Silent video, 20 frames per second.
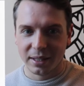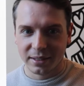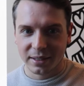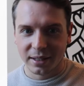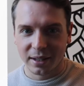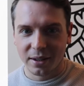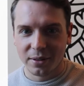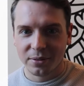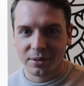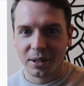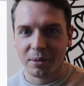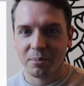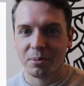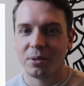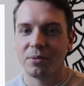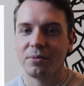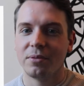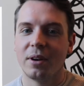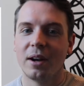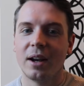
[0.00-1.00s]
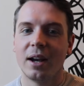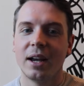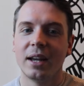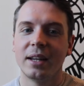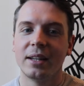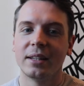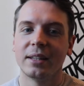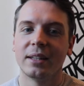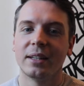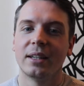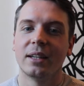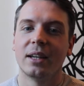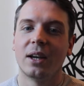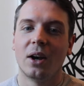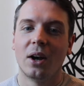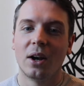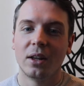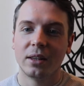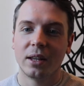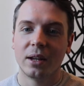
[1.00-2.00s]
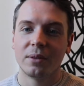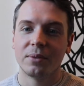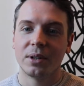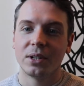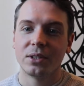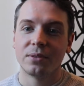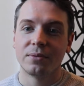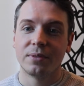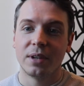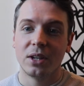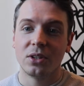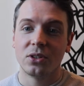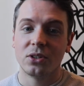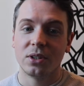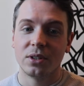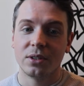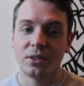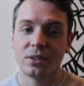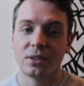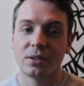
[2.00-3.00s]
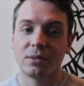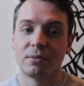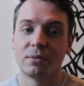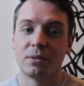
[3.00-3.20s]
itself, they provide online reservations